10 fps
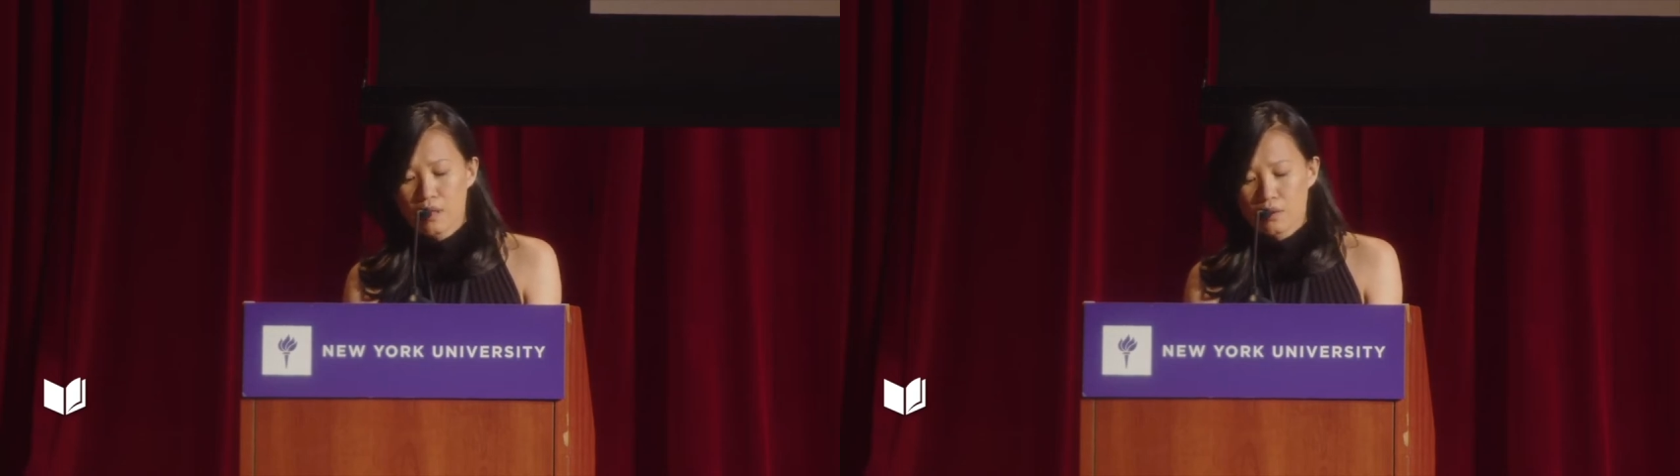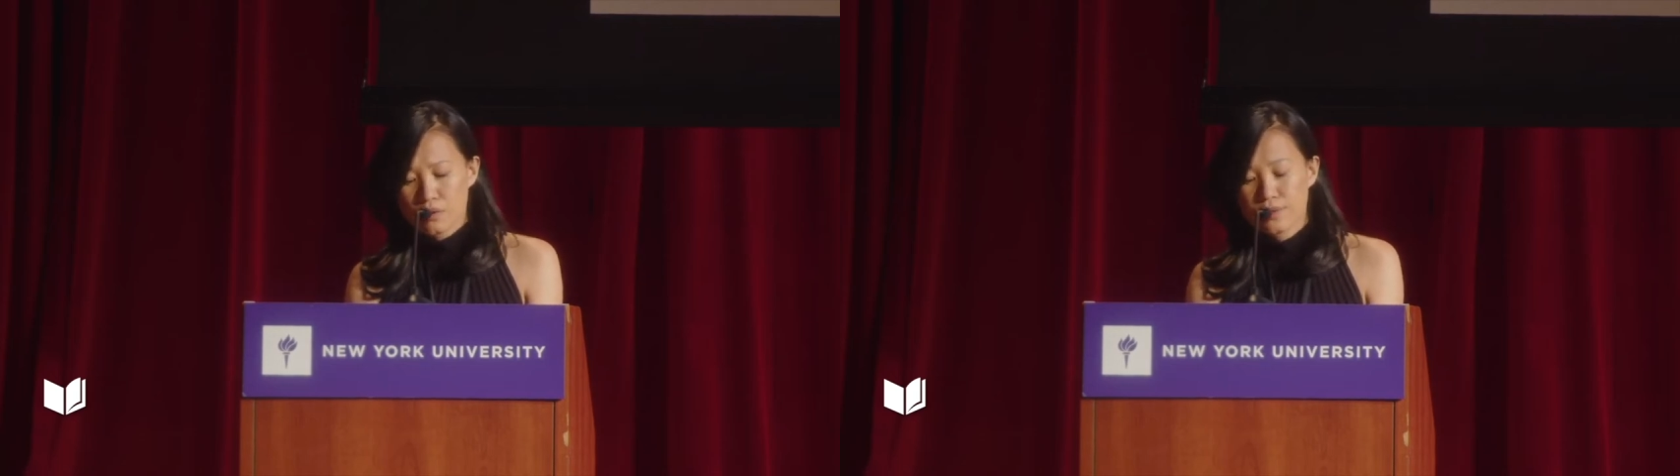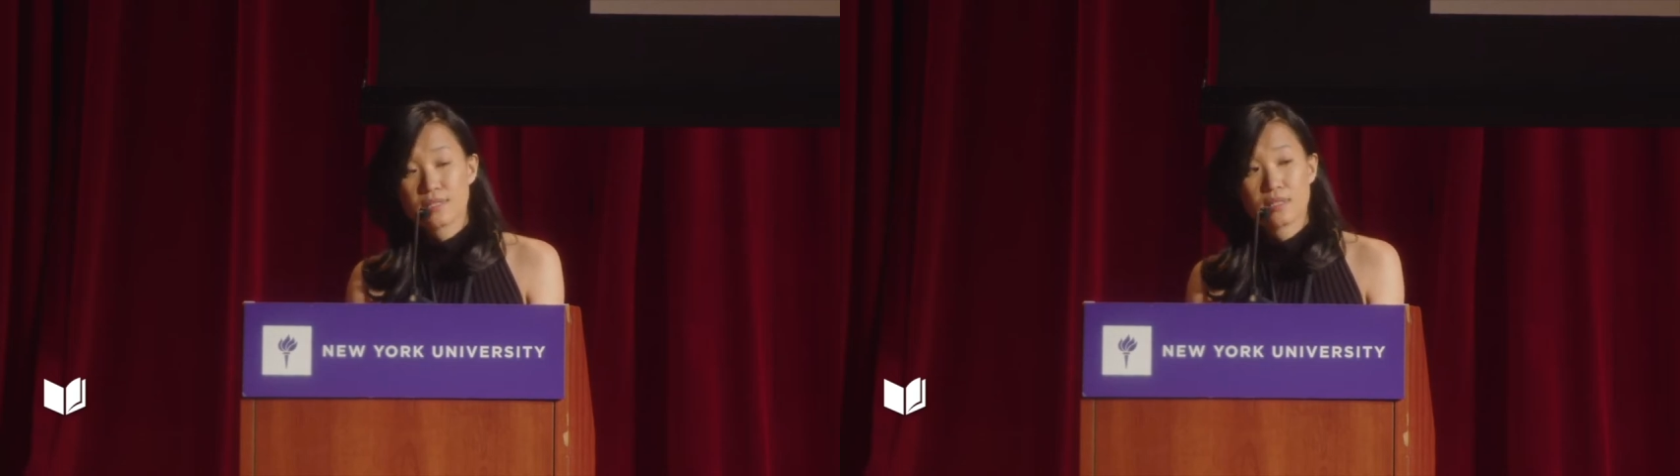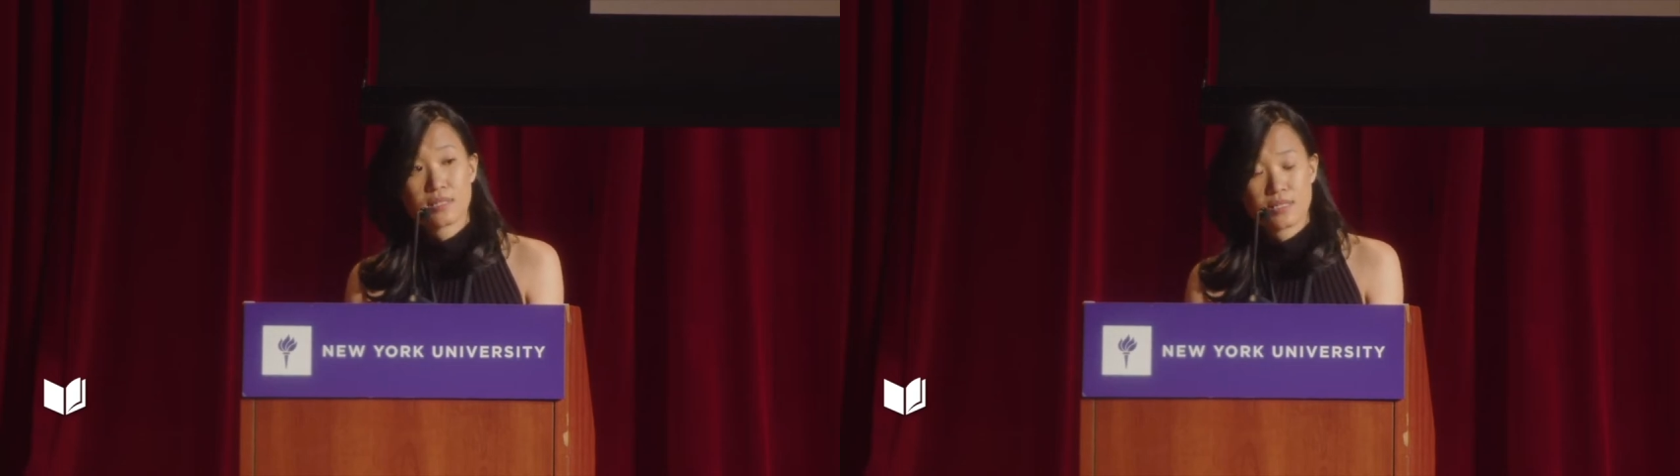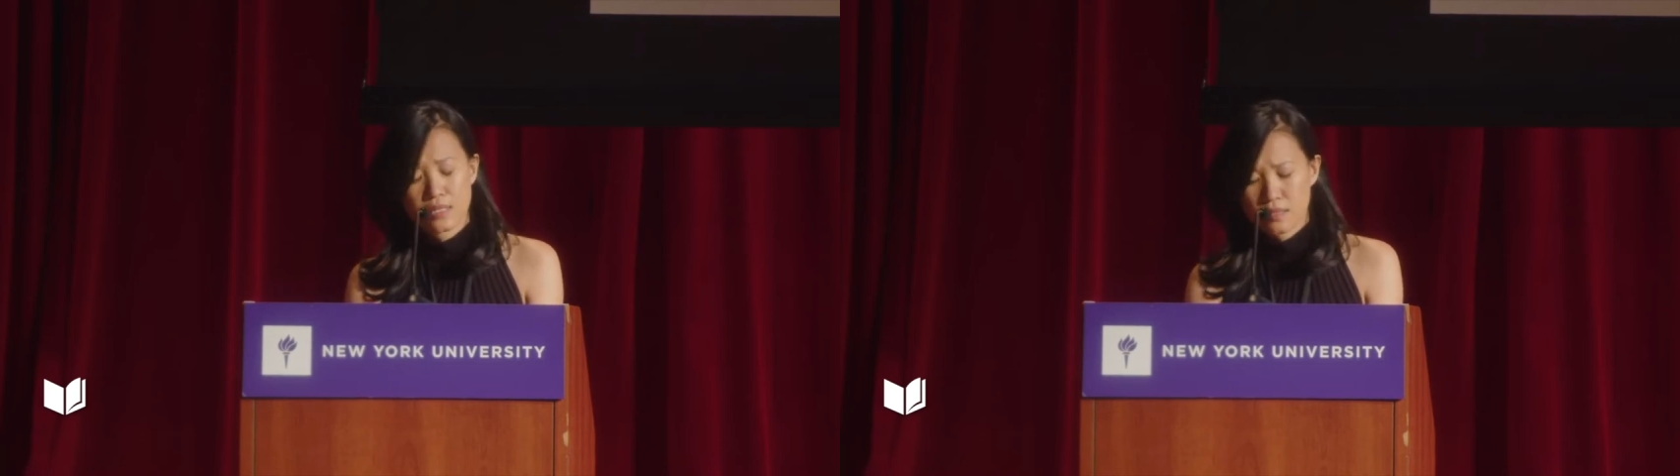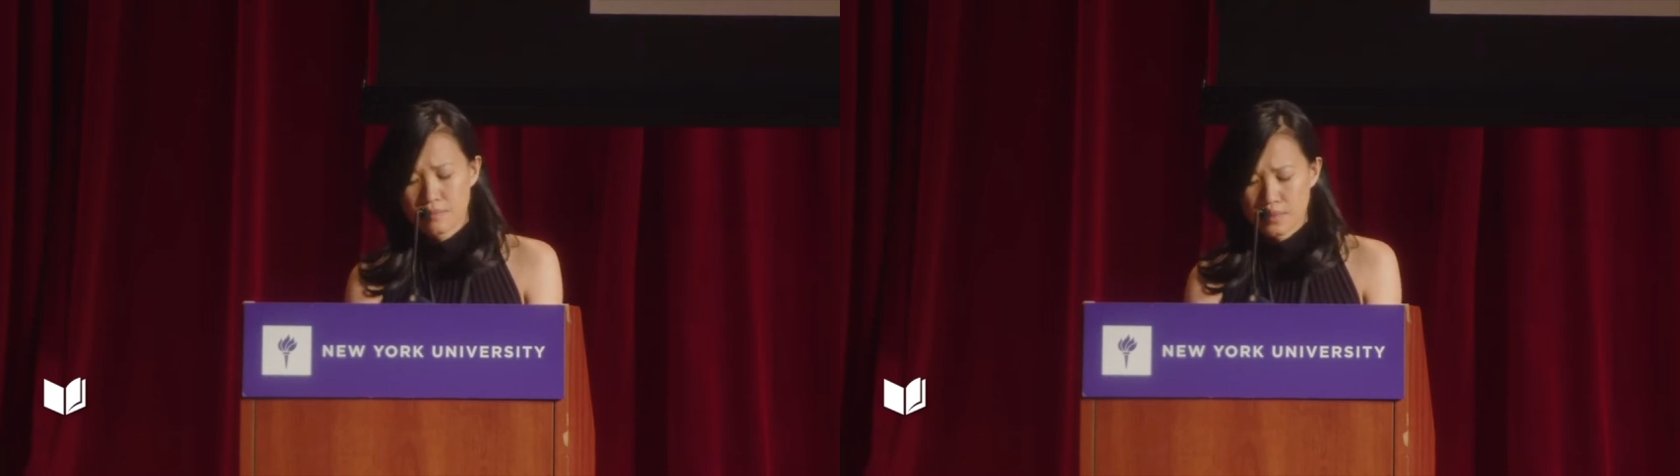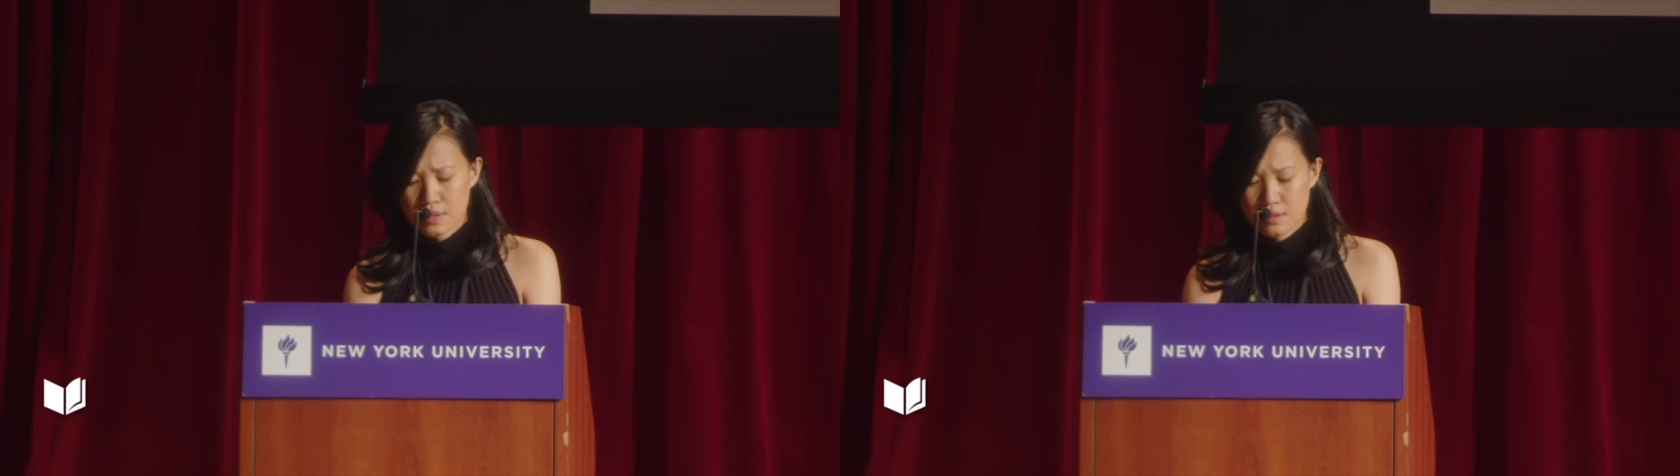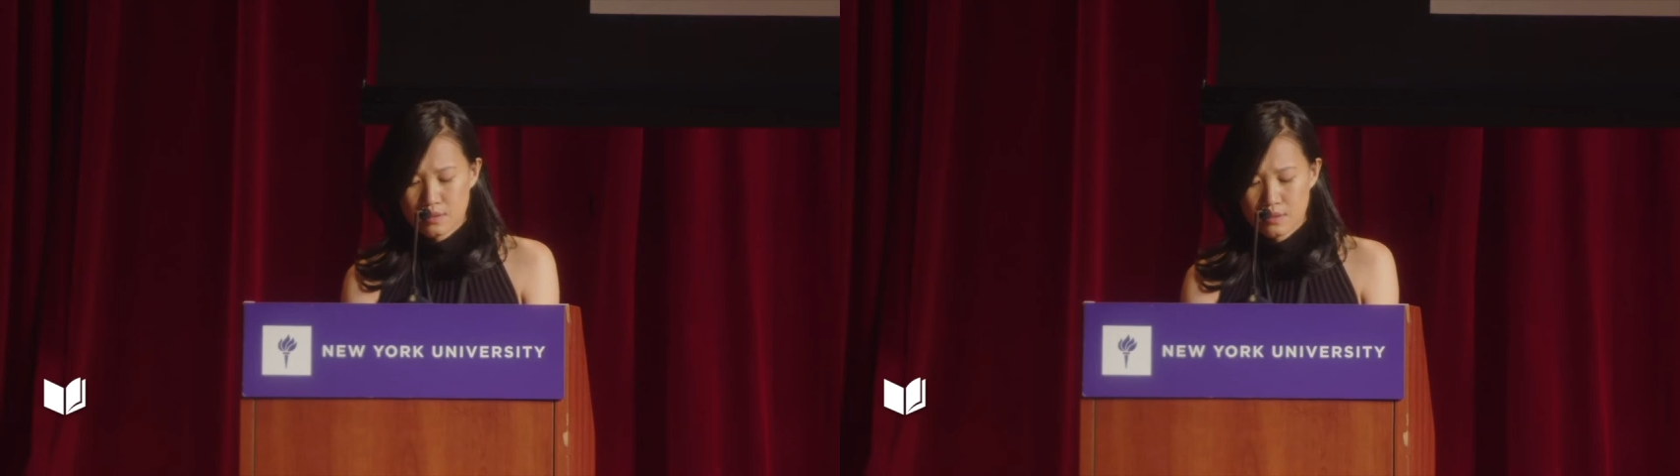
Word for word: loose seams.